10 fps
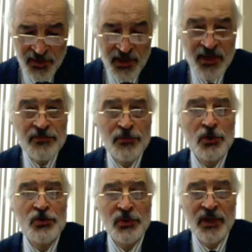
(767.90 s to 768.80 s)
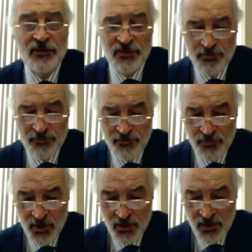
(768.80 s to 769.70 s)
In conclusion, Mr. President,
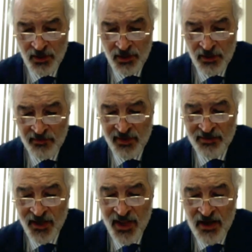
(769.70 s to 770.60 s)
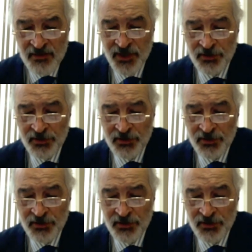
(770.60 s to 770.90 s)
it is very unfortunate